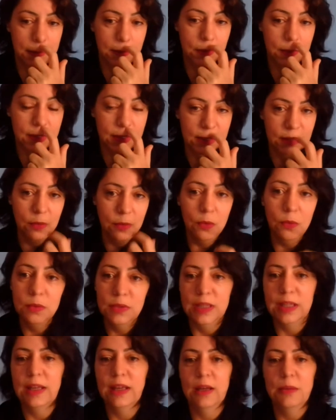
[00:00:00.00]
You can
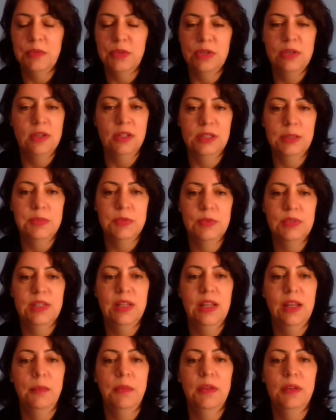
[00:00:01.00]
only come to
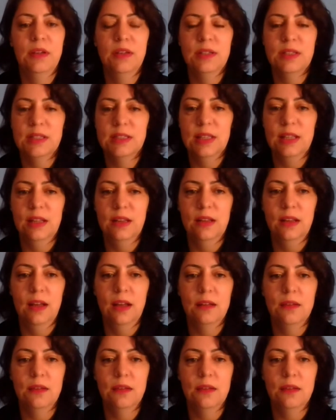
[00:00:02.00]
terms with them and understand